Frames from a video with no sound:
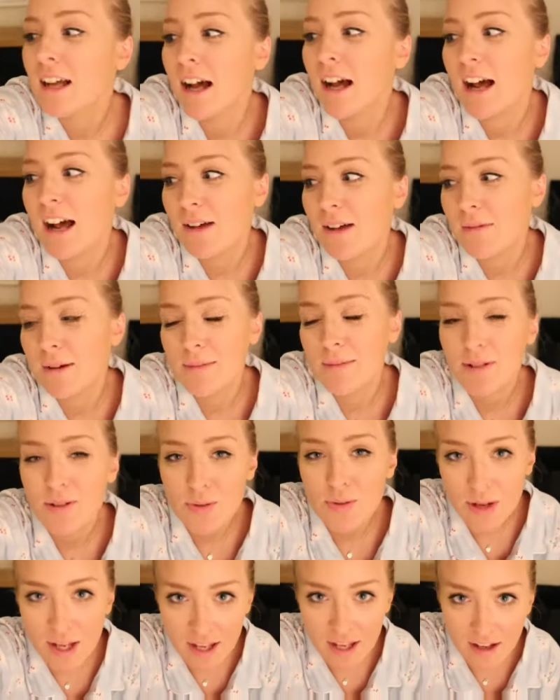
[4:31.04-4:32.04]
I'm
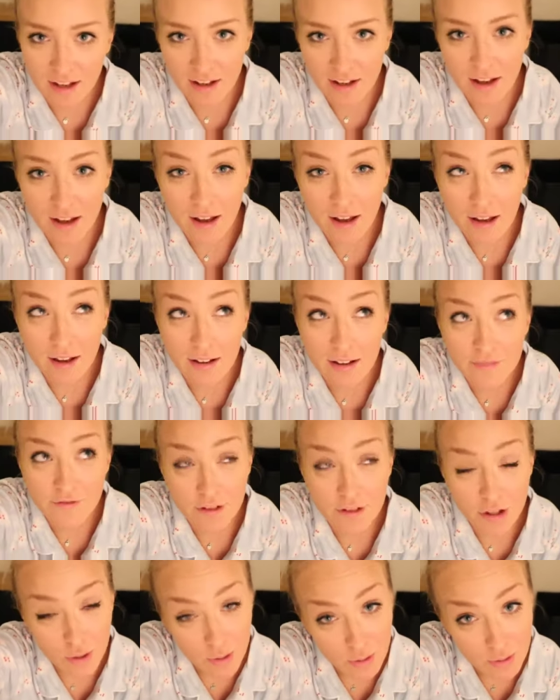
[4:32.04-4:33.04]
enjoying
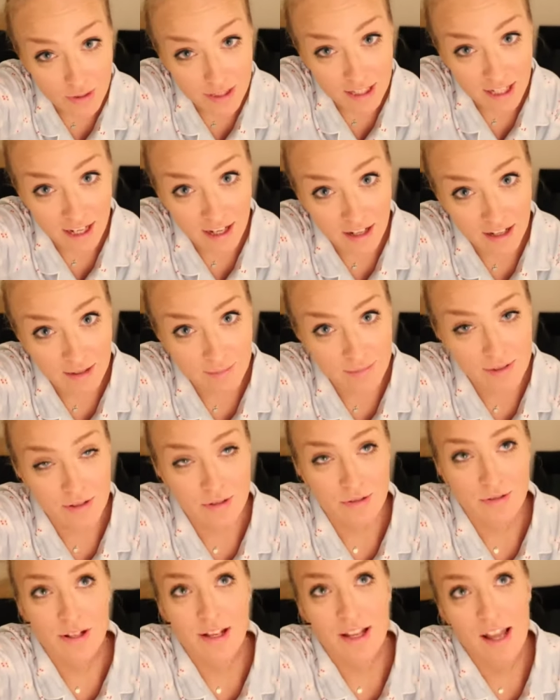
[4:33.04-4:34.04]
recording, I'm
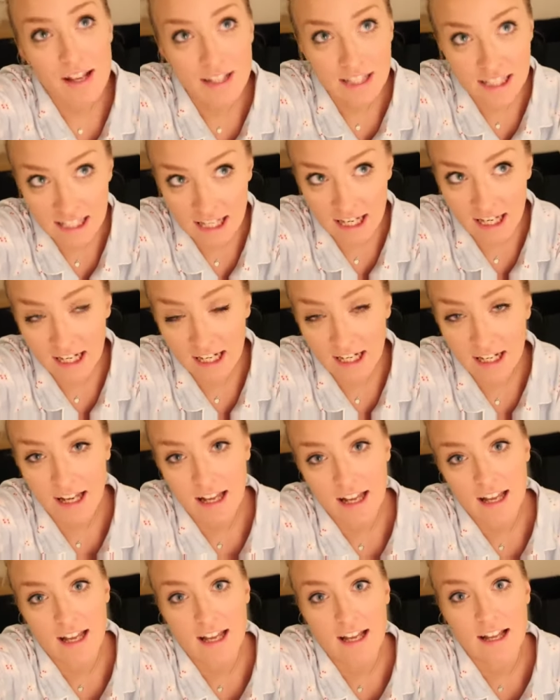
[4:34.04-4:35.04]
enjoying editing,
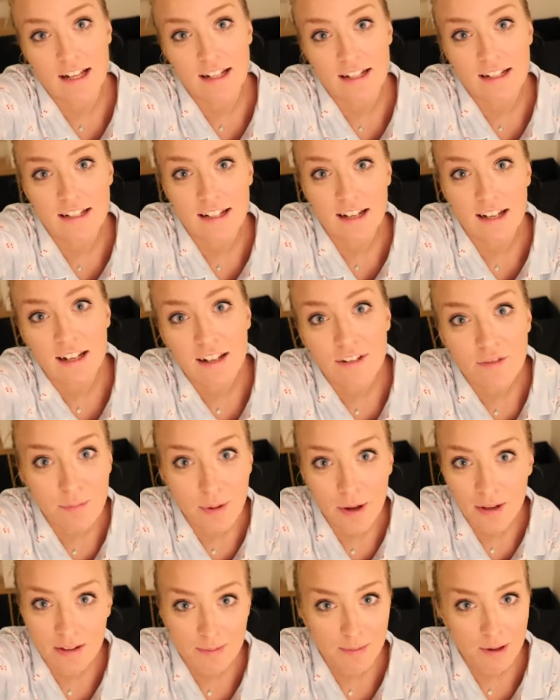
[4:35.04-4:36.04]
and I love
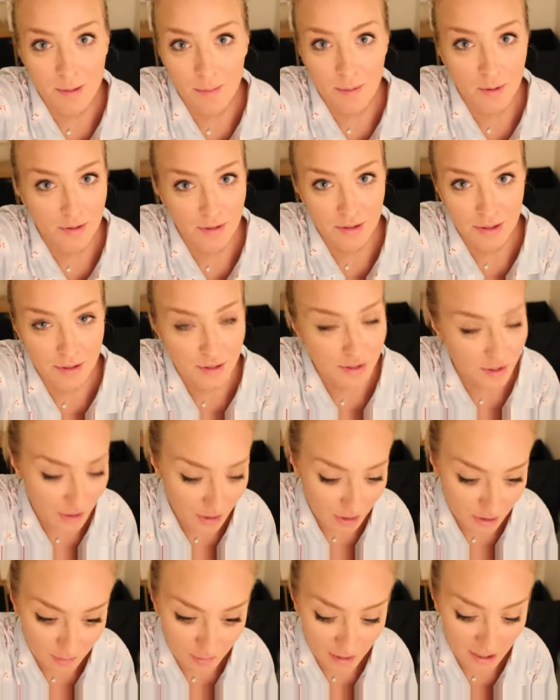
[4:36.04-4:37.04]
putting them up on
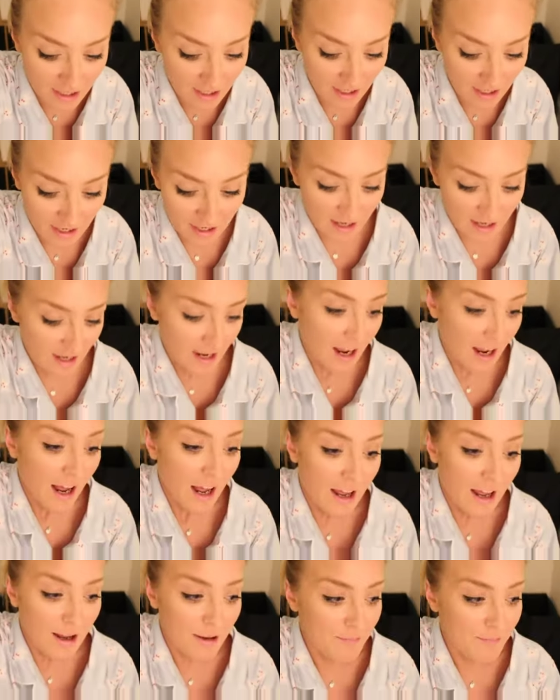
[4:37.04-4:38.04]
YouTube.
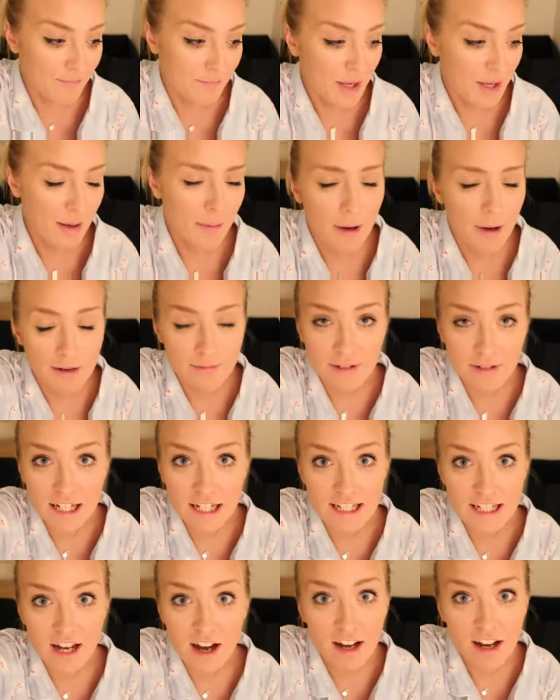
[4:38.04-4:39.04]
But I'm
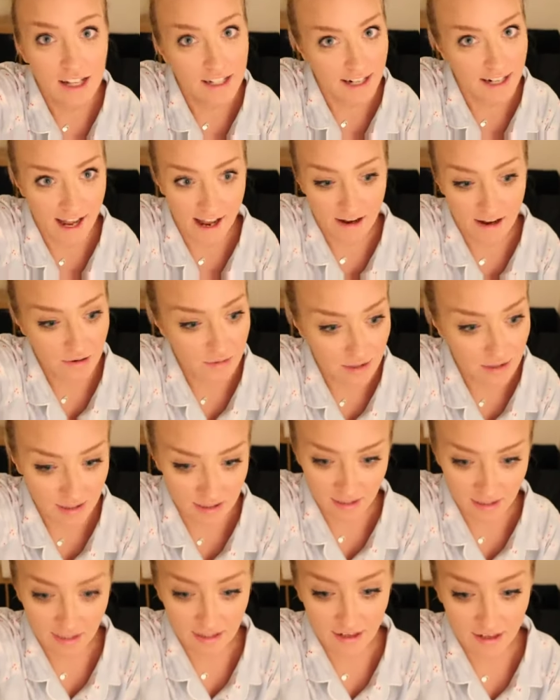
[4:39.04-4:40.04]
really tired now.
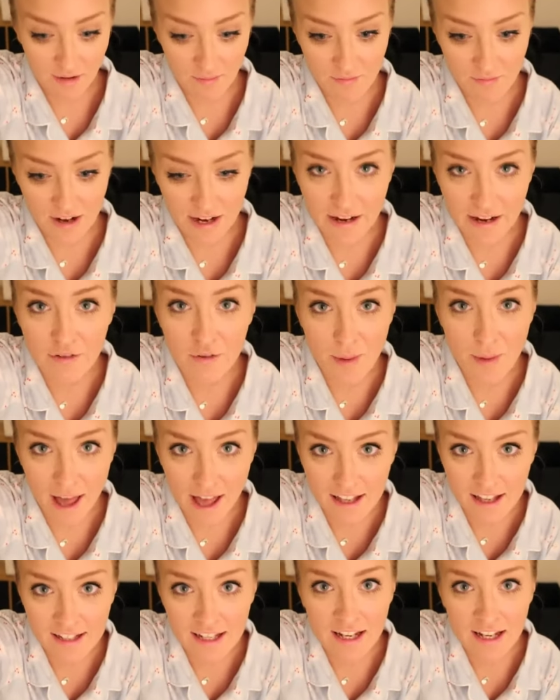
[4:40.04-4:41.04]
I'm ready for
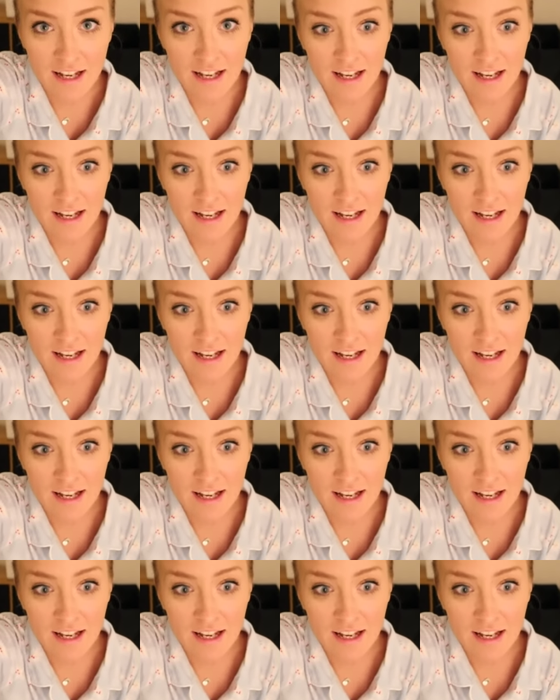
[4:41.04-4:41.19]
bed.